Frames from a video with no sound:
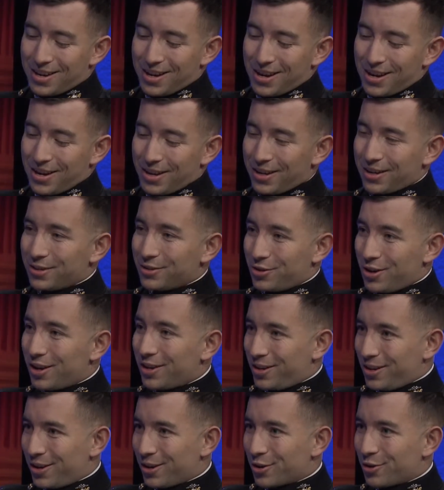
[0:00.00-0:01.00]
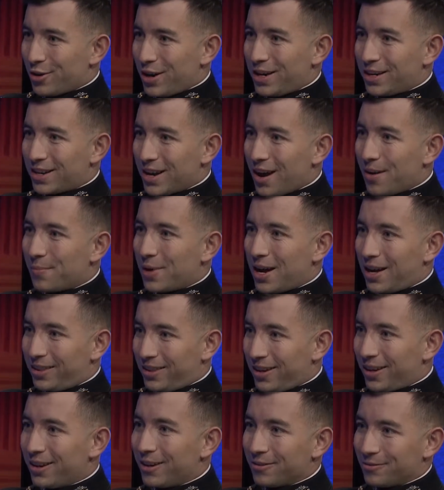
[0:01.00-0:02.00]
And integrate combat
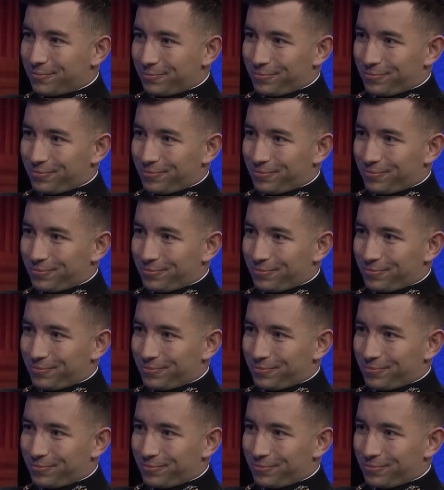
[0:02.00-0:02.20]
there.